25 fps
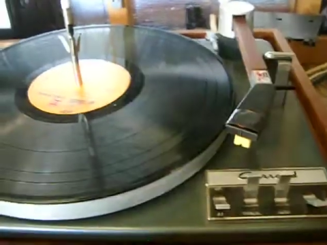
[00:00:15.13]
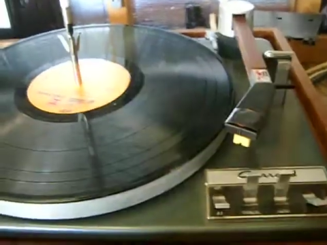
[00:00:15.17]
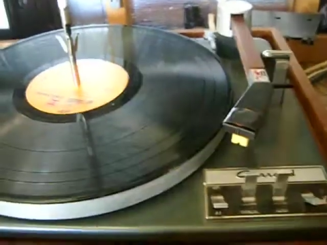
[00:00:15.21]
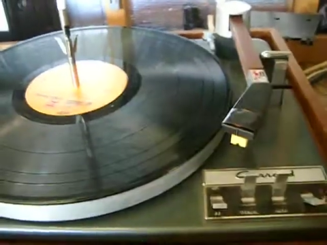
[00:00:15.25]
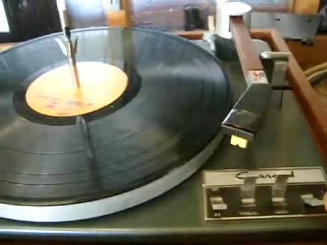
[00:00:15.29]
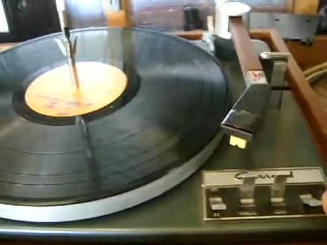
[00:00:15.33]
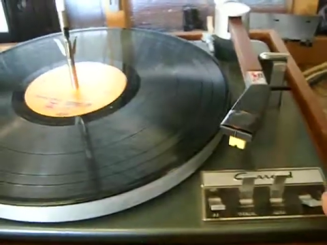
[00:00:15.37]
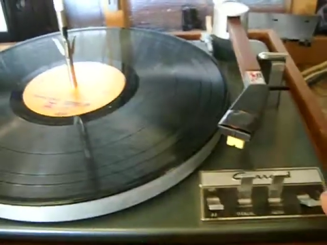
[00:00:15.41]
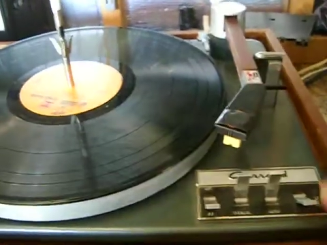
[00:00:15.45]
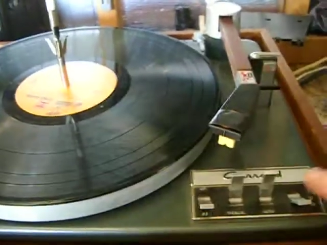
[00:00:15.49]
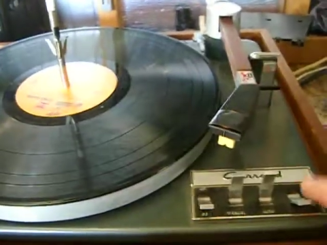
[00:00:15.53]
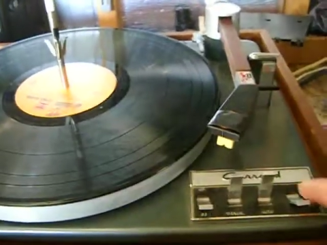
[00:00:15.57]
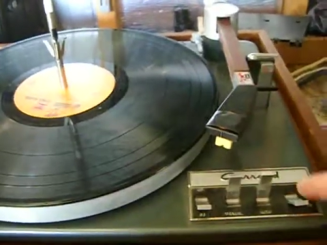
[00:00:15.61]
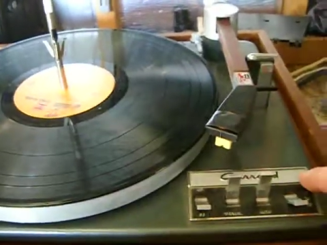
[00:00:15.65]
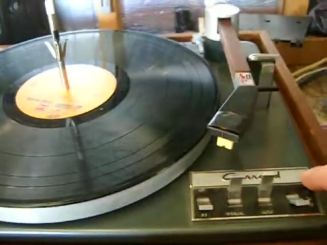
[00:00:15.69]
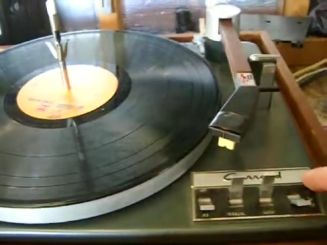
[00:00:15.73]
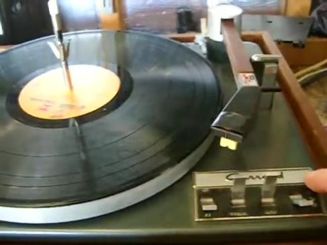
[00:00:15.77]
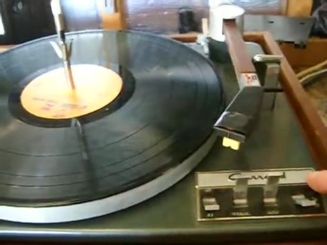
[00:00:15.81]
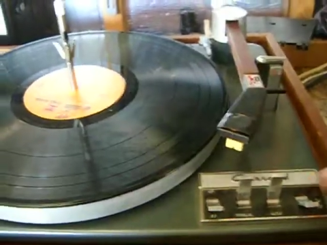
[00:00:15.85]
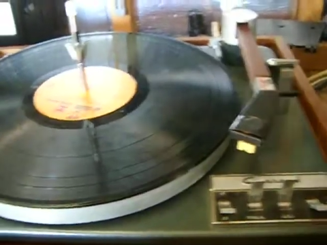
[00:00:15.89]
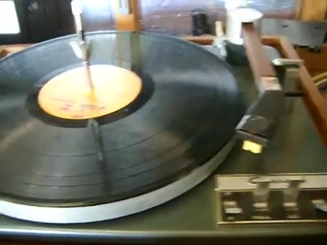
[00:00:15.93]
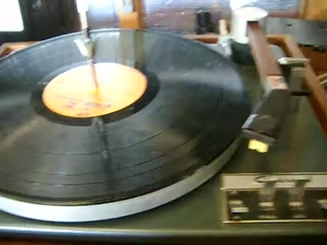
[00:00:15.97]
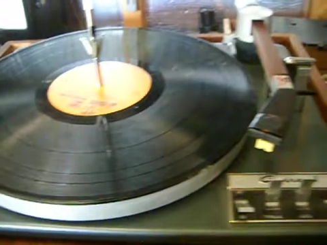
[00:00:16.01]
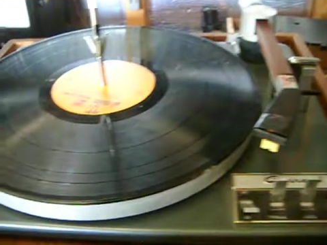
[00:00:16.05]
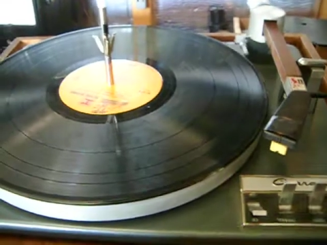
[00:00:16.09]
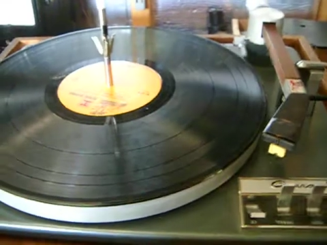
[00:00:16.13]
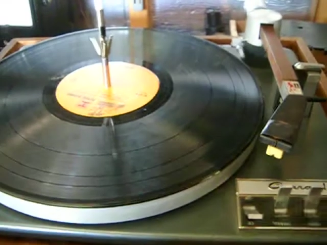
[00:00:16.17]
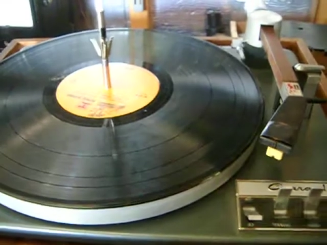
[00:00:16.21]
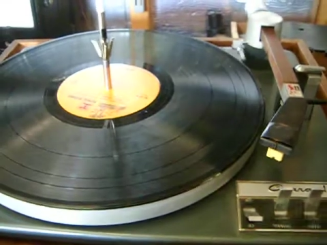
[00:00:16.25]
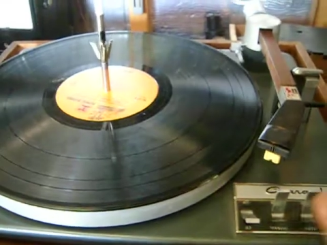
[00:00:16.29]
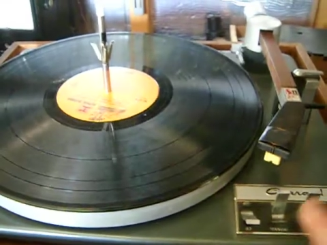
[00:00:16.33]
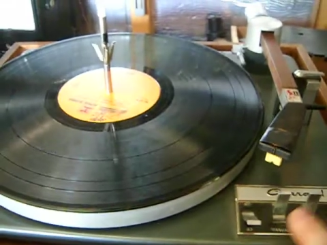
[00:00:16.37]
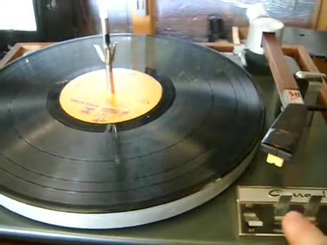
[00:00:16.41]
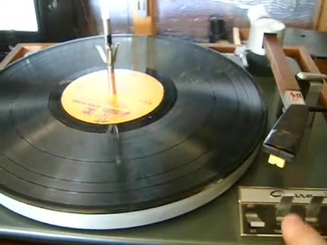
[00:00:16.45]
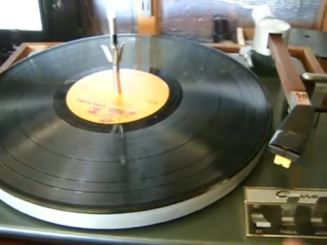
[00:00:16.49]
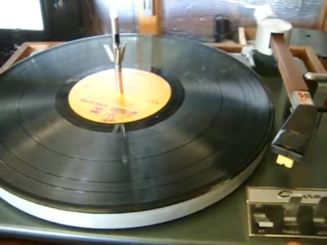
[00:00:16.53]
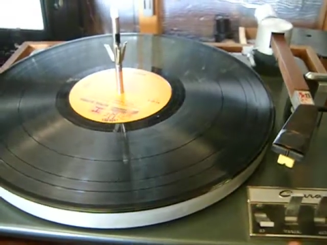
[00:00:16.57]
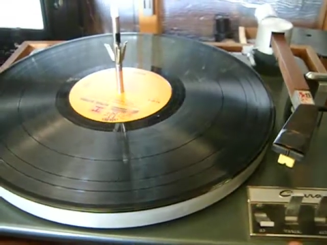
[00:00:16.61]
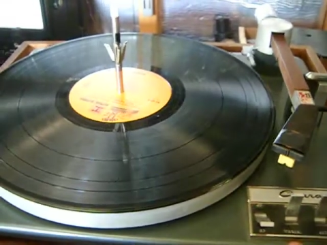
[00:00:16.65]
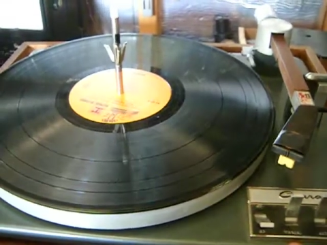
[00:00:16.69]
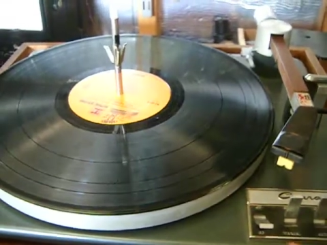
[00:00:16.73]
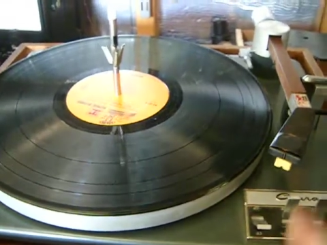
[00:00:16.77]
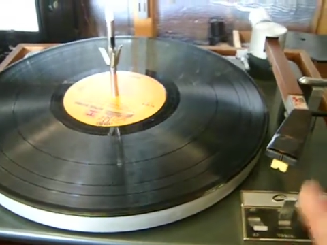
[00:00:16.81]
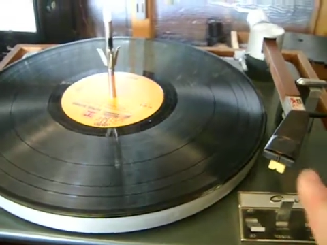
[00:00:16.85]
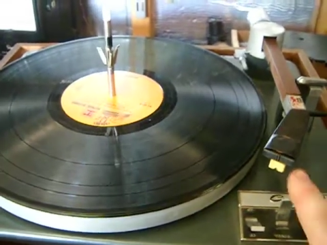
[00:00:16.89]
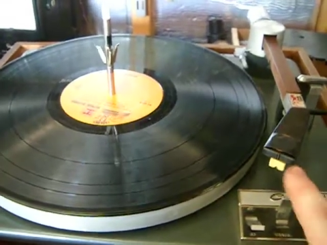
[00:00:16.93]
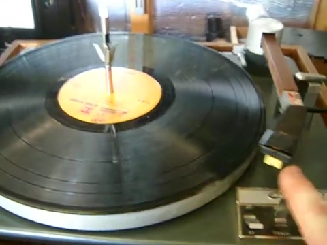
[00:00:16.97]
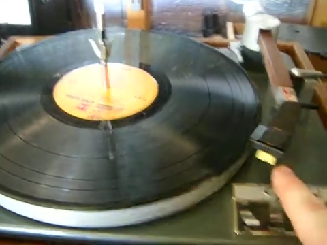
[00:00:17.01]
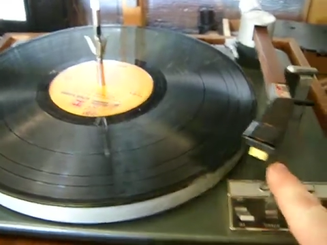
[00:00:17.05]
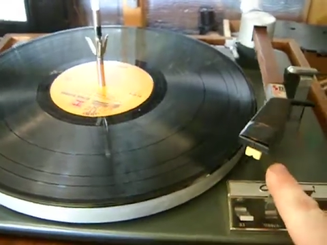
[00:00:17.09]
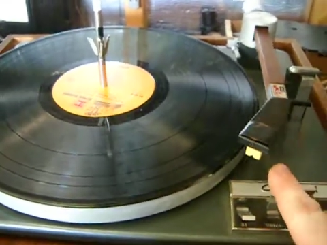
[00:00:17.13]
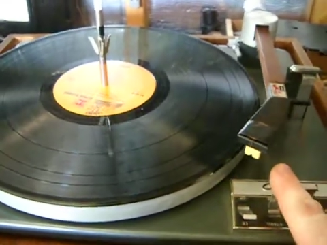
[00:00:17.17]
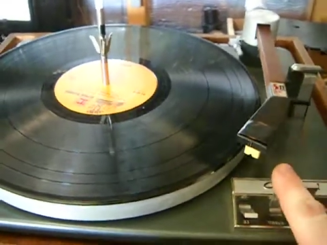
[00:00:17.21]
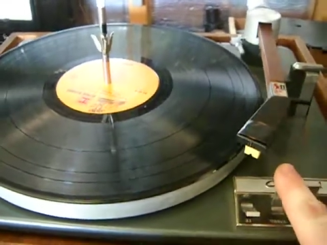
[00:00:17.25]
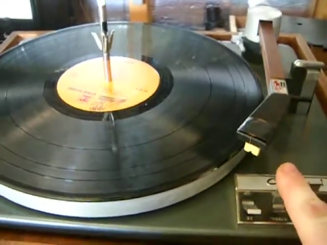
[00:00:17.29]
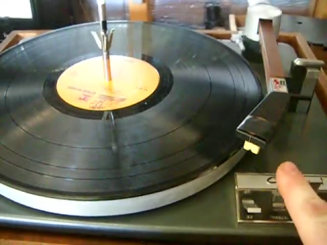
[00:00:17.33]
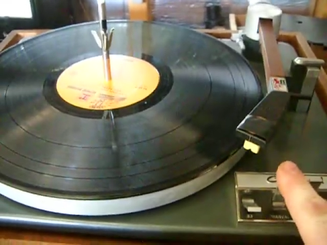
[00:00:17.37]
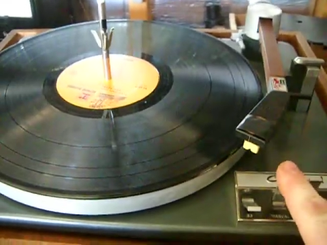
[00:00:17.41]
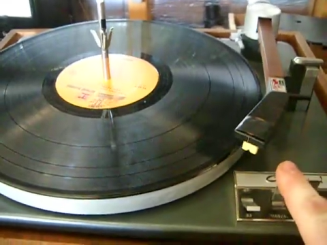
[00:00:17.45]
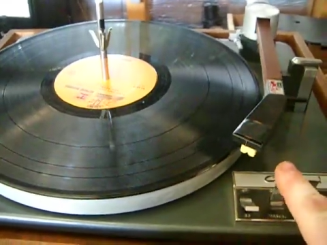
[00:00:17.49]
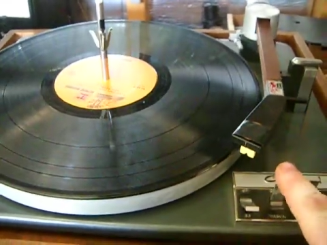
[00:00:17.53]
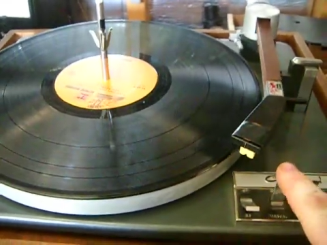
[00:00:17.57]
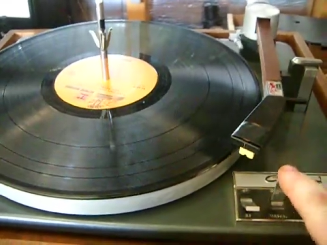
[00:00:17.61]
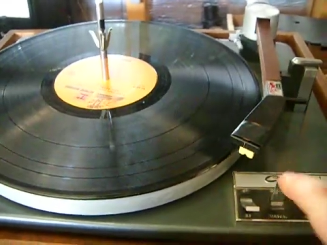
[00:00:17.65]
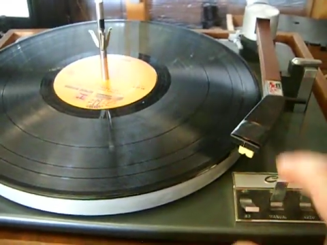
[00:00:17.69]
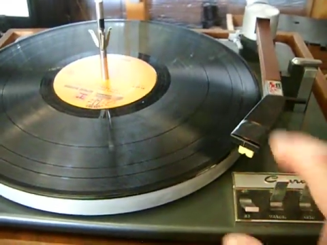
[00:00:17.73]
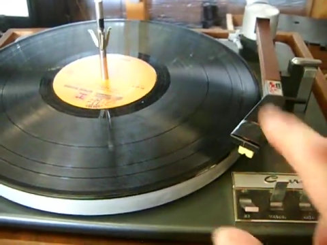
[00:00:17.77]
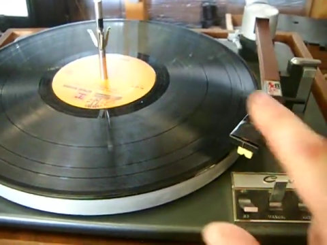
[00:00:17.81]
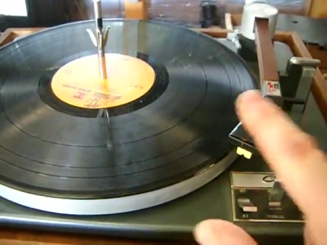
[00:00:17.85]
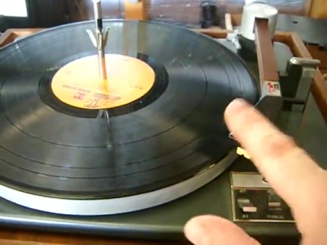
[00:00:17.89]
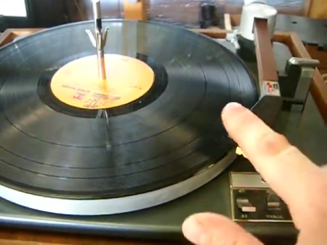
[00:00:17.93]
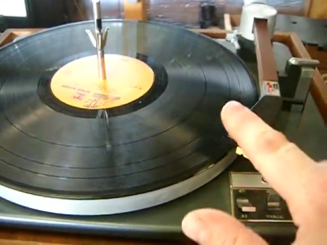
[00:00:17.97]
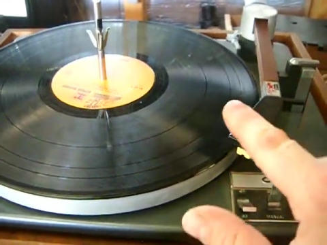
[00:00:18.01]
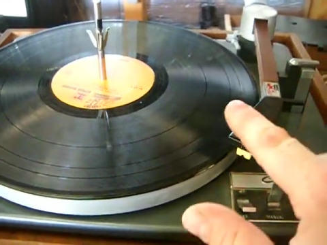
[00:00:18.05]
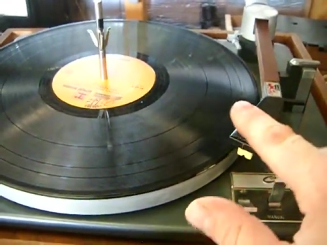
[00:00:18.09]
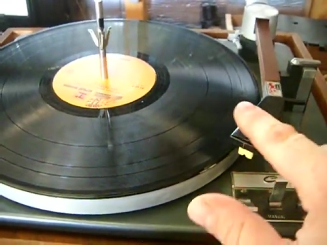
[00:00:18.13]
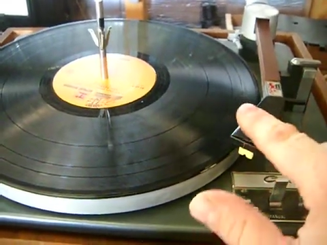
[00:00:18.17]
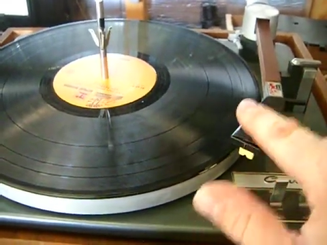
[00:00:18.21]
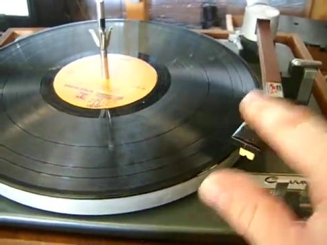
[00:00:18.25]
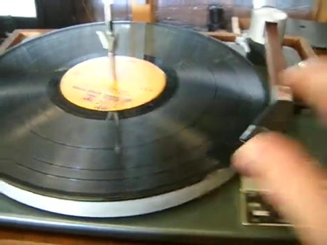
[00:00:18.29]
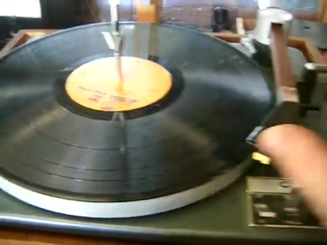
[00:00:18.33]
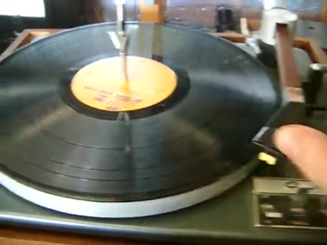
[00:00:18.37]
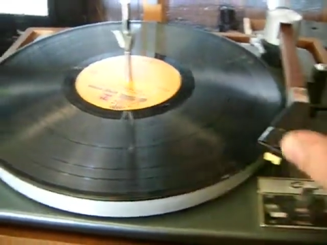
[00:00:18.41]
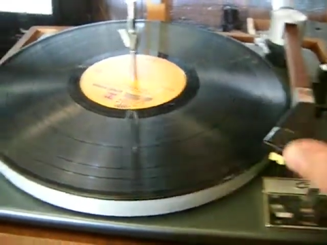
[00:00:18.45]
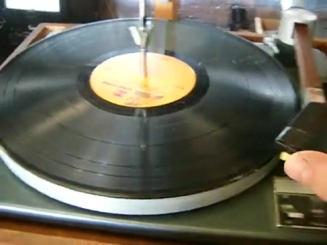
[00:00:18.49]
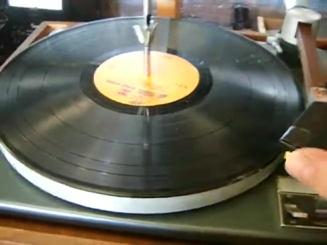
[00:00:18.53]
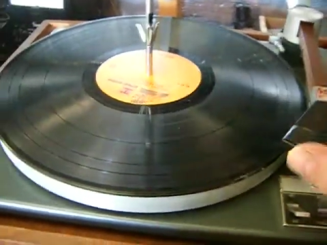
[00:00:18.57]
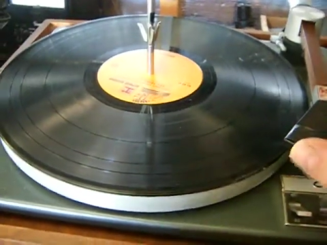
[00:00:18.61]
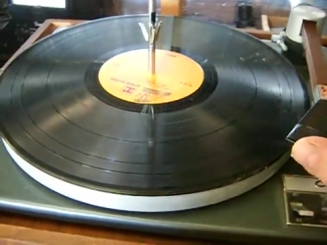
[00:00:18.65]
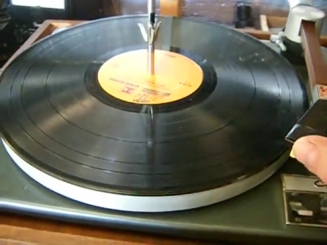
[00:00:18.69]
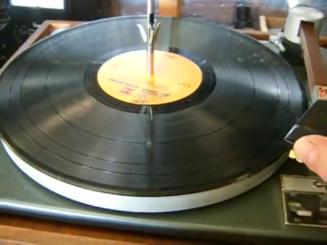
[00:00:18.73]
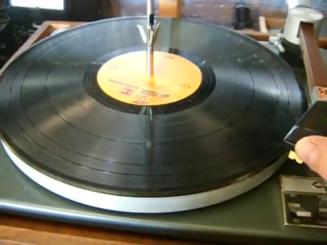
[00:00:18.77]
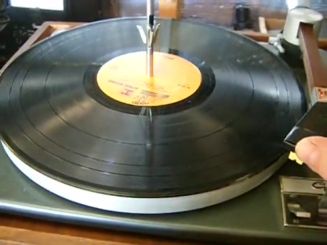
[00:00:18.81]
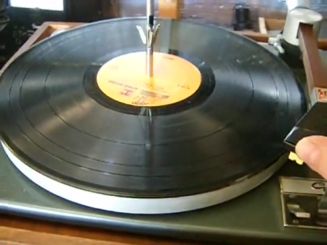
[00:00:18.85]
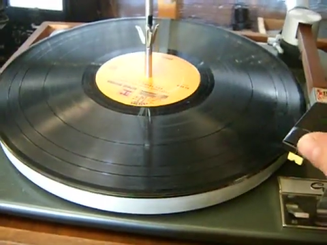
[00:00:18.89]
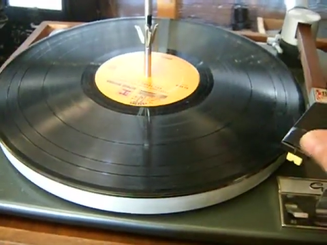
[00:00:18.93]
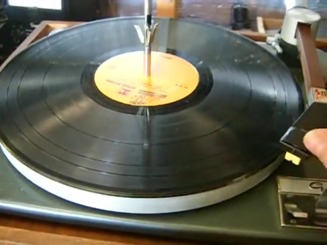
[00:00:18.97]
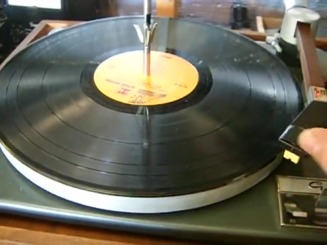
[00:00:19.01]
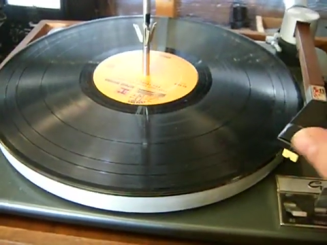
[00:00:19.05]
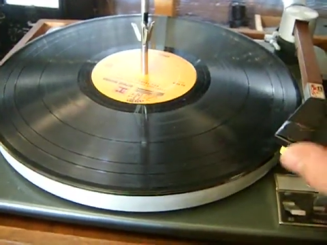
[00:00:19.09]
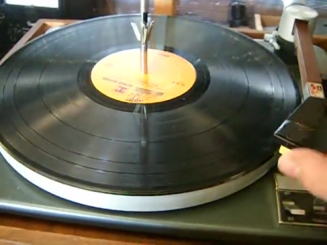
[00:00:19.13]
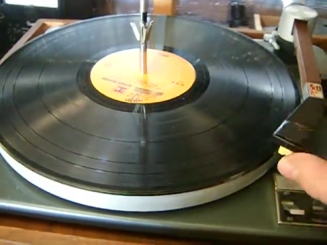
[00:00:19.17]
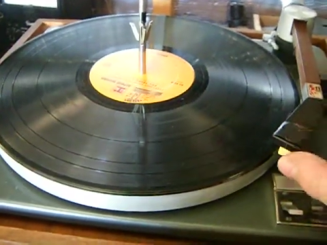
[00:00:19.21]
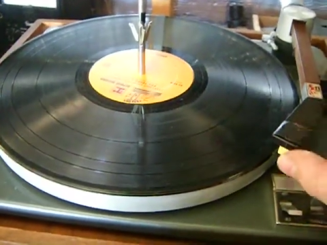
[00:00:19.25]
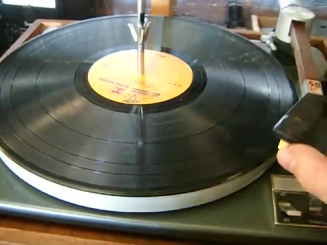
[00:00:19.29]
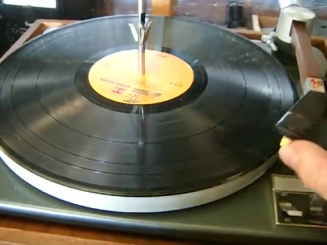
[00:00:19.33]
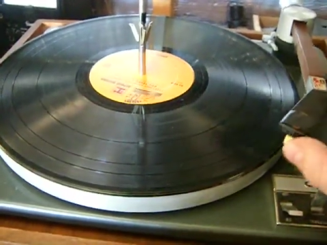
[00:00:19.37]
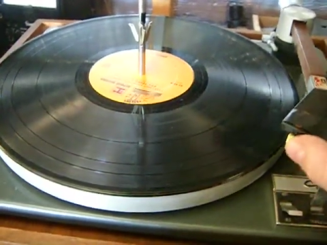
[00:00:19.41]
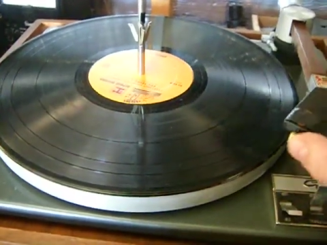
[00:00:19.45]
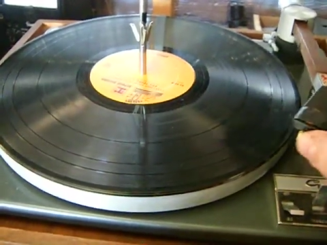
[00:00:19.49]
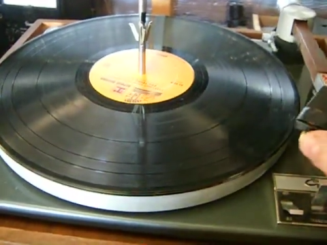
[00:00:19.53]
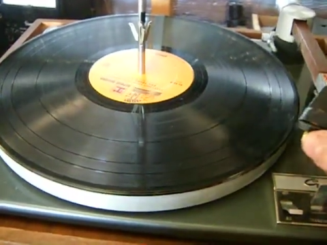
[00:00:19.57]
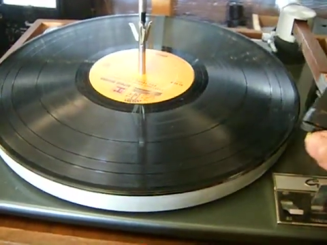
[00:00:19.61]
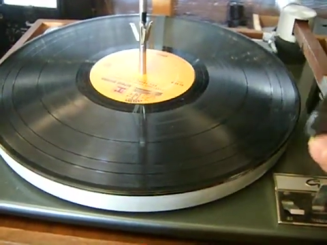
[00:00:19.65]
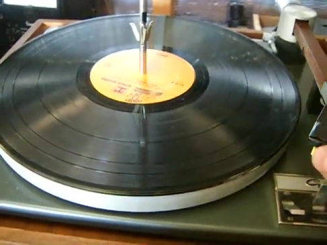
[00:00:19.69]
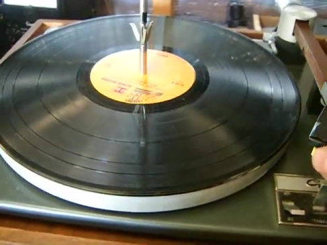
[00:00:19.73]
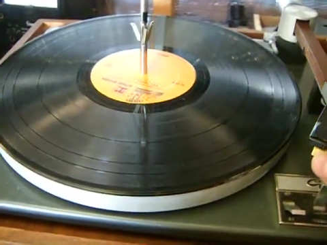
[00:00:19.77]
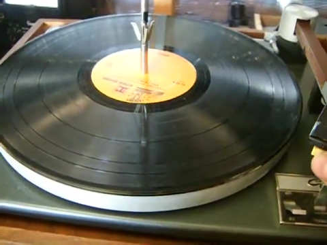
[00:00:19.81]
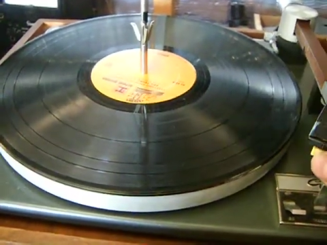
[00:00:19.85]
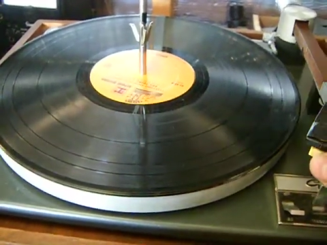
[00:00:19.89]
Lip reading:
(no speaker visible)